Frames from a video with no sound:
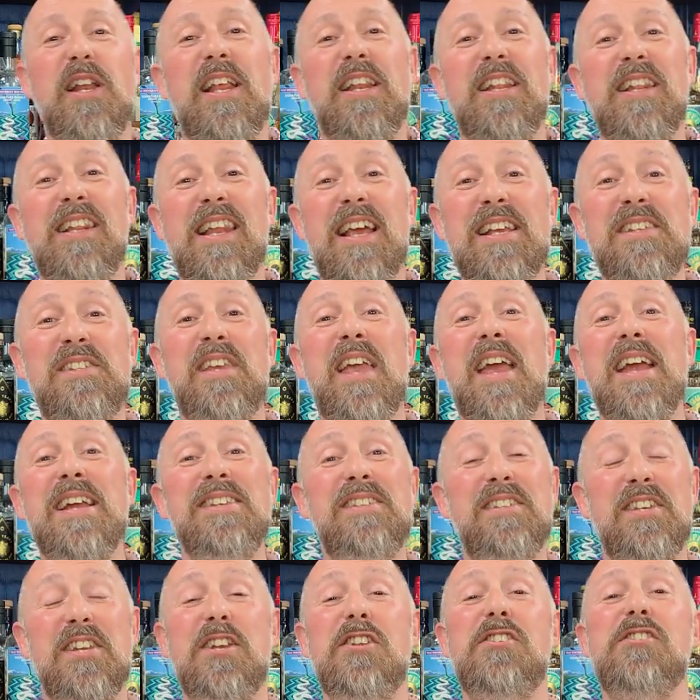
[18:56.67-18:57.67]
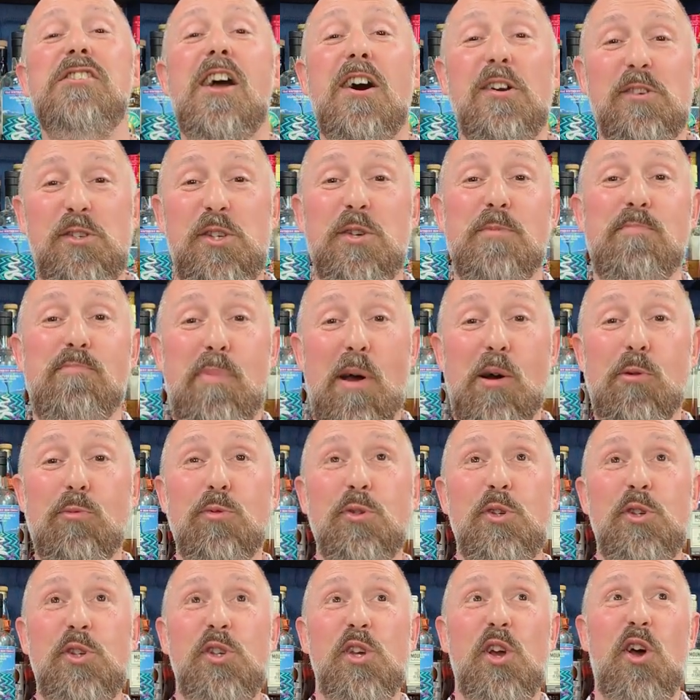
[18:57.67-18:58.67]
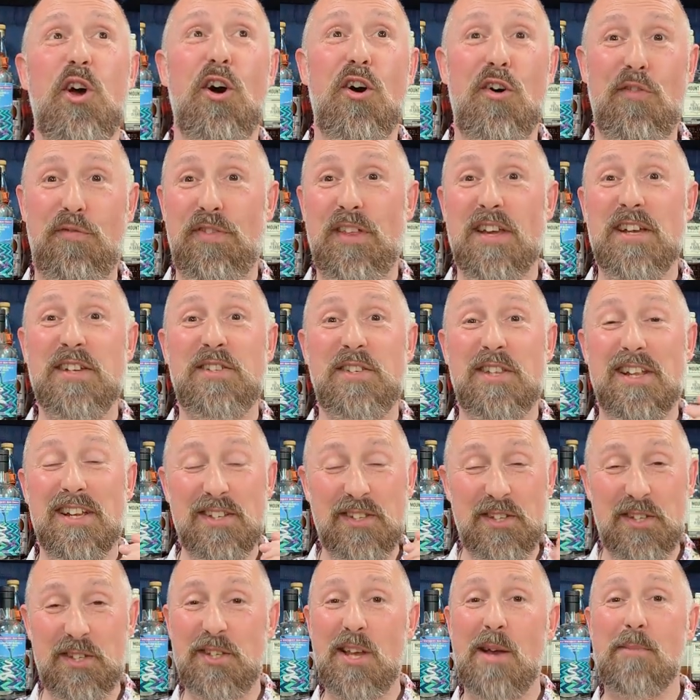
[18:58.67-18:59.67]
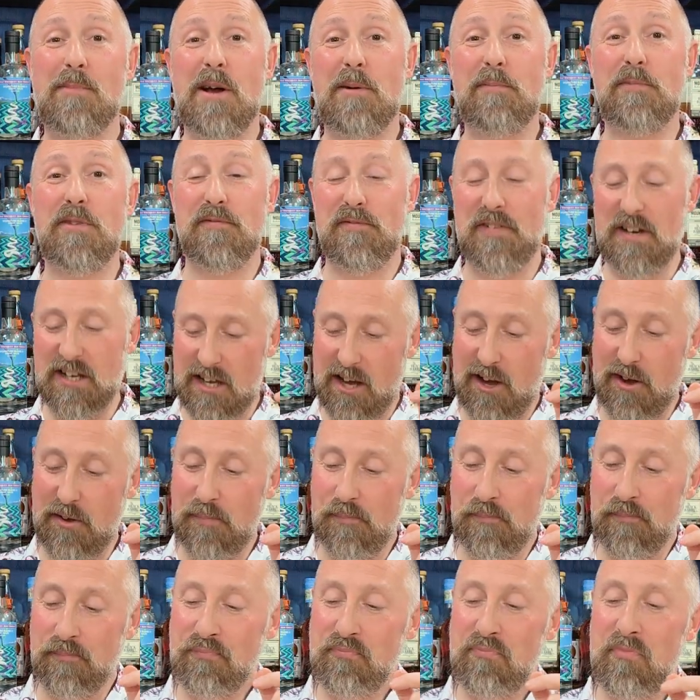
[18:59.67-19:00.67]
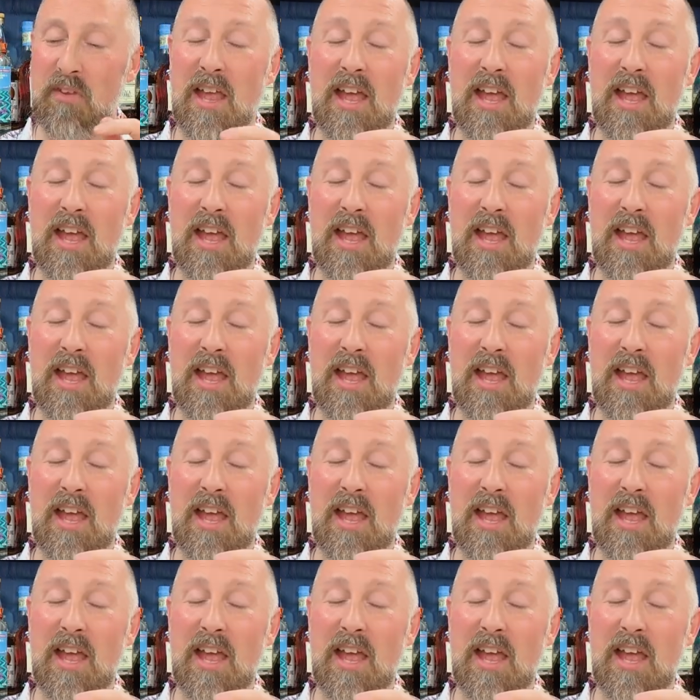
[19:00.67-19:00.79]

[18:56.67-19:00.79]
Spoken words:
So then, let's get into the nuts and bolts of this. Let's sum up the video.